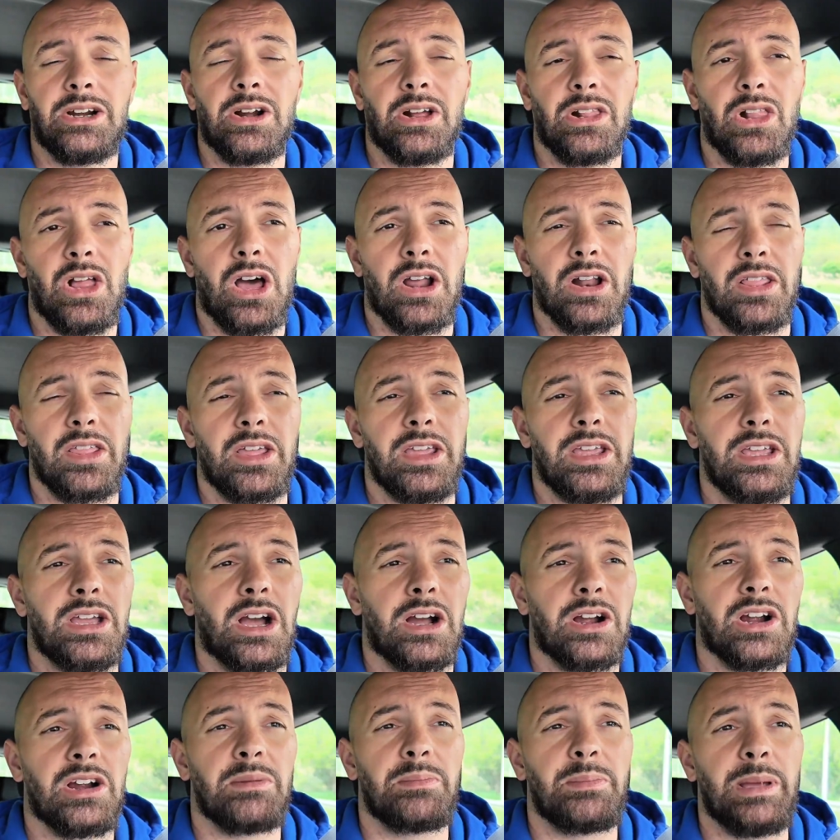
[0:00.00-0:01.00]
A lot of the
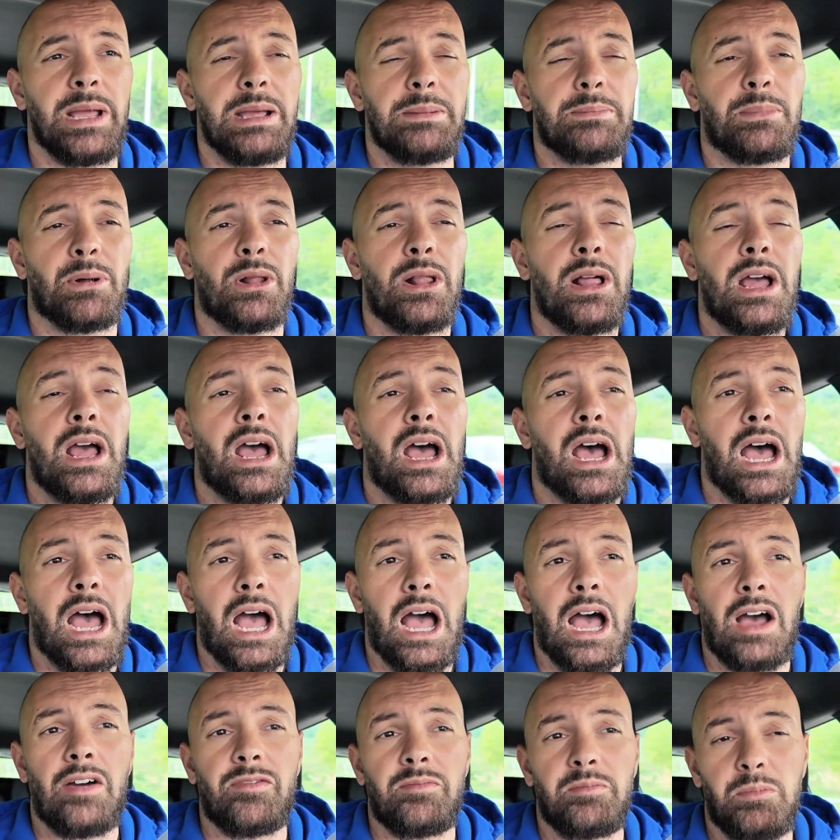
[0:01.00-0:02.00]
younger people
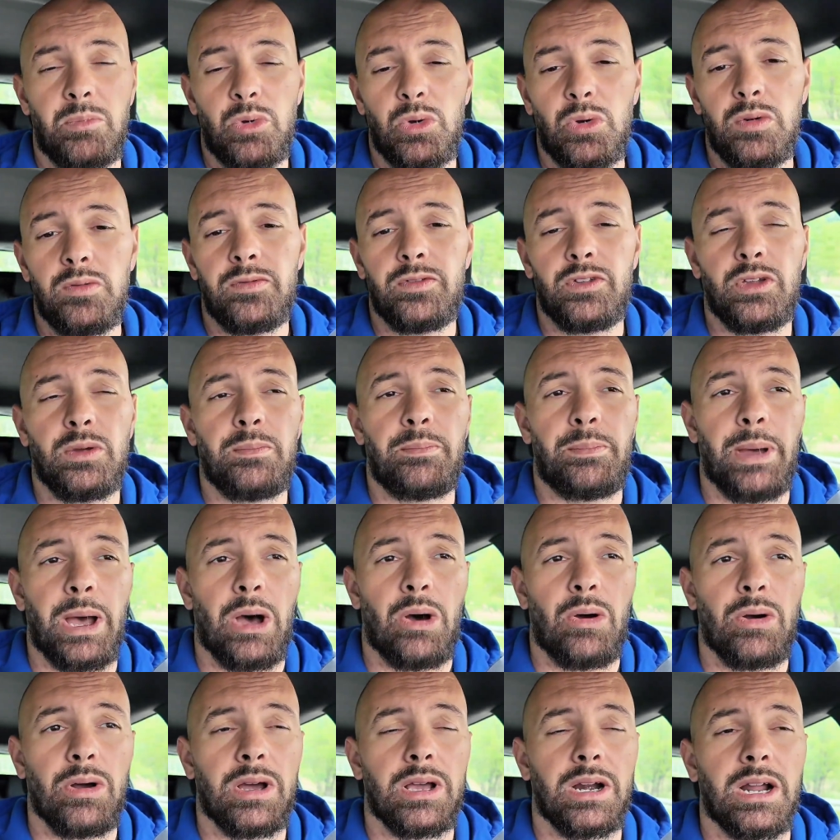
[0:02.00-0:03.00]
have moved to
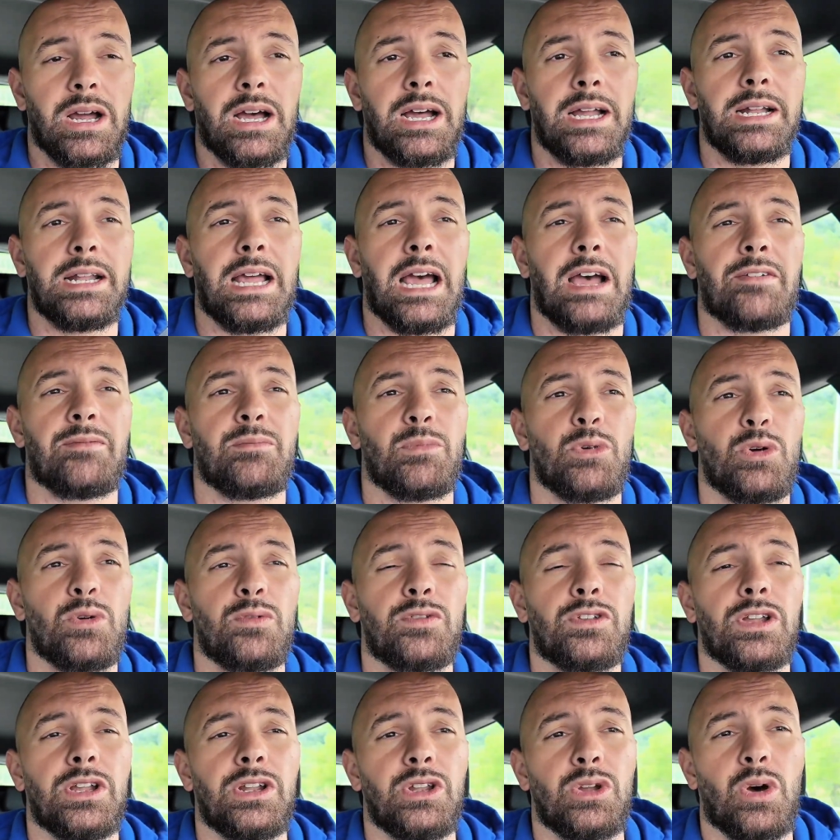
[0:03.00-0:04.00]
Belgrade, have
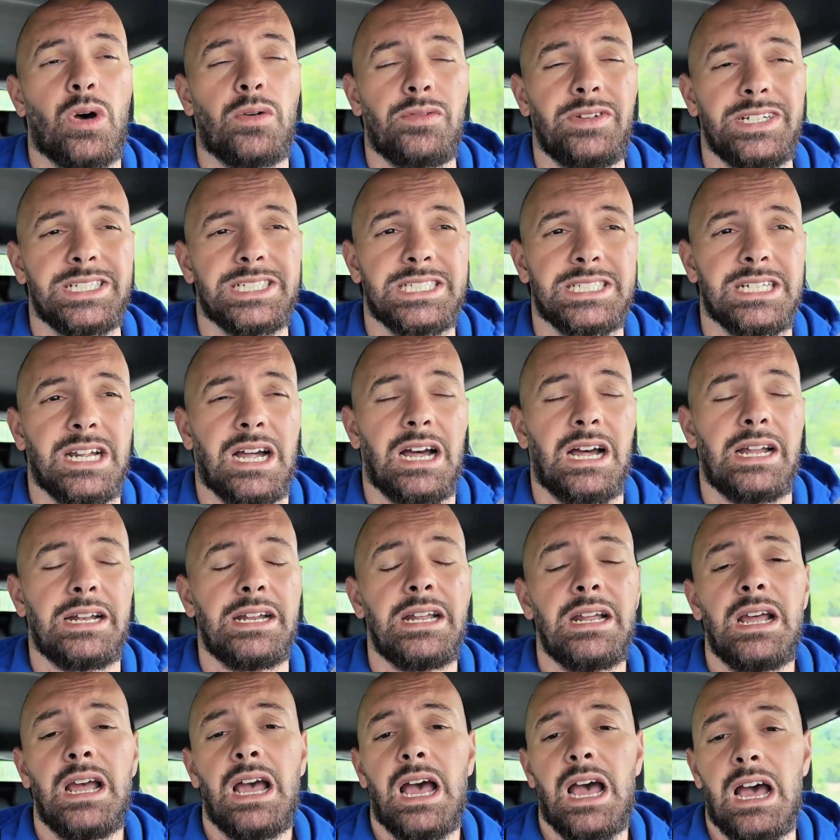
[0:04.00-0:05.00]
moved to Novi Sad,
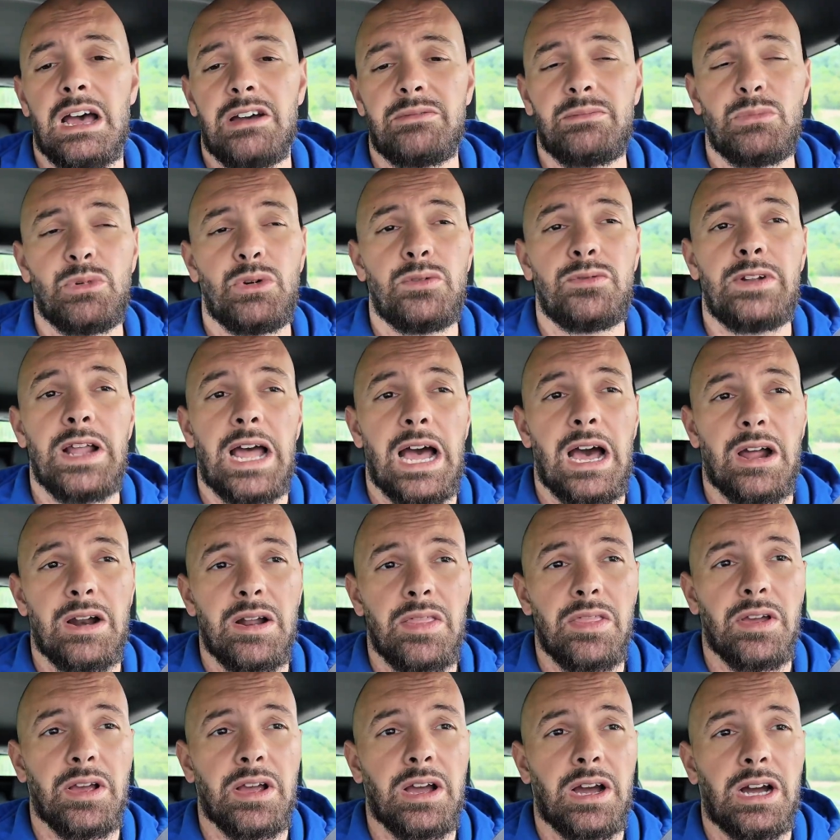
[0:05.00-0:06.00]
have moved out of
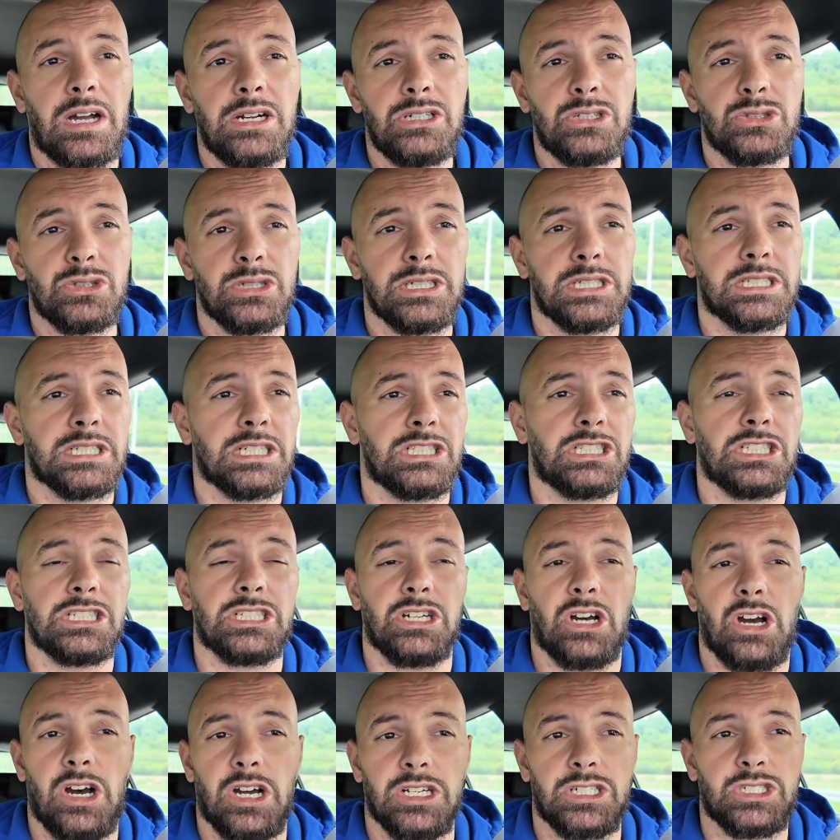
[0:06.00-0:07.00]
the country, such as
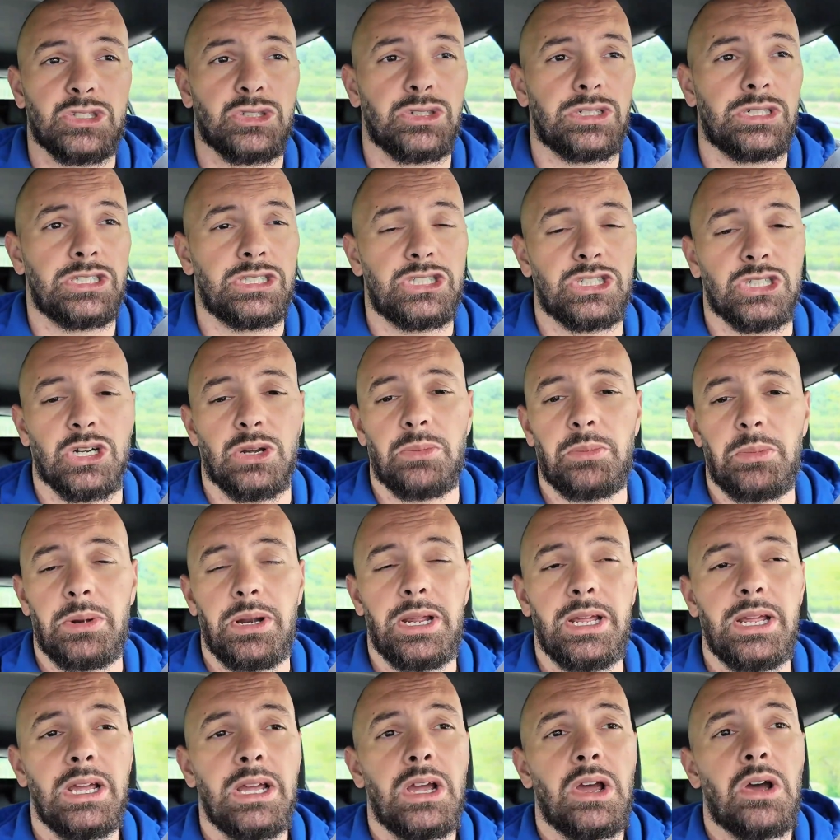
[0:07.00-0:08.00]
Austria and
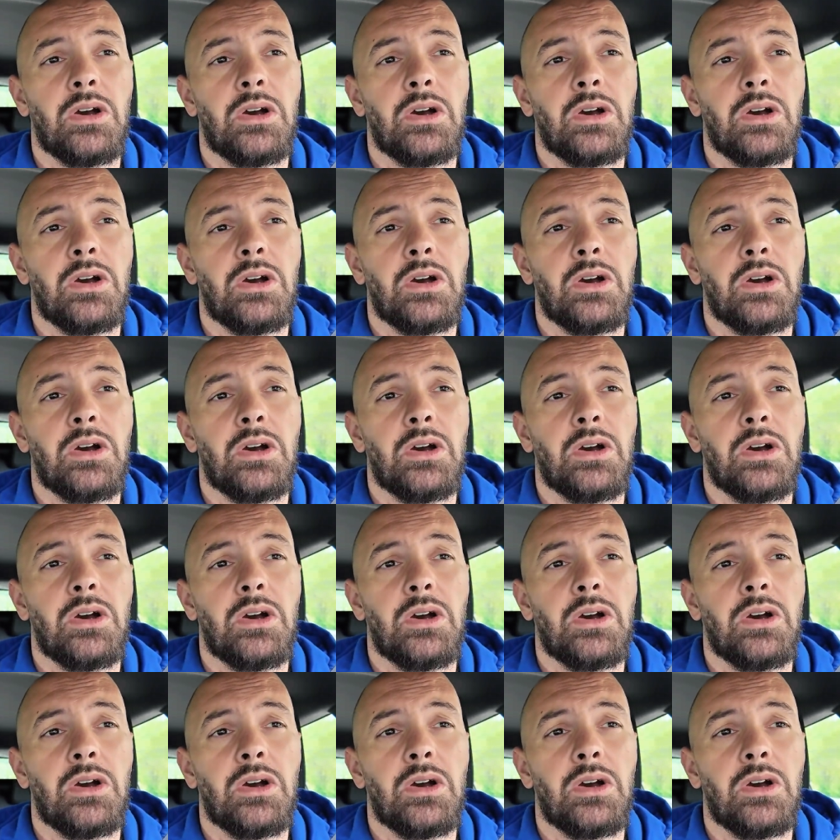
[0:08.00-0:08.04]
Germany,